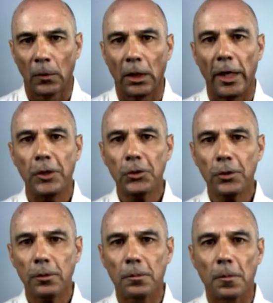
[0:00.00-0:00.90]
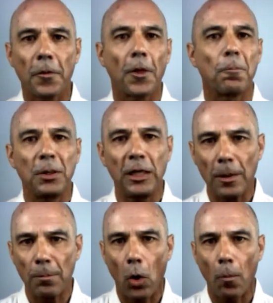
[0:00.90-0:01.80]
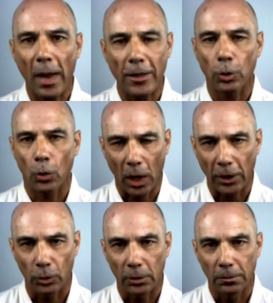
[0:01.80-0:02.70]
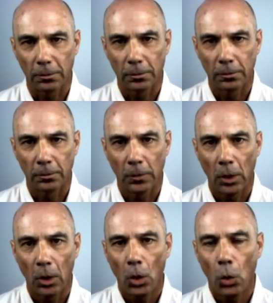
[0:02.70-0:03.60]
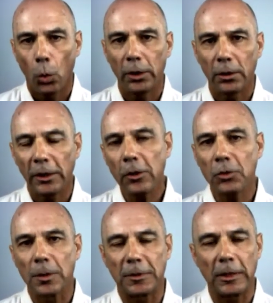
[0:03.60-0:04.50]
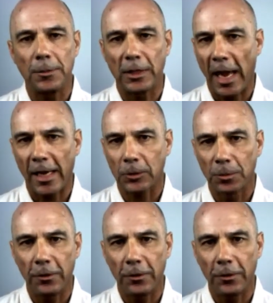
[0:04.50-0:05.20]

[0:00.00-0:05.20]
Enter the PMO Magic Quadrant. When leadership teams ask me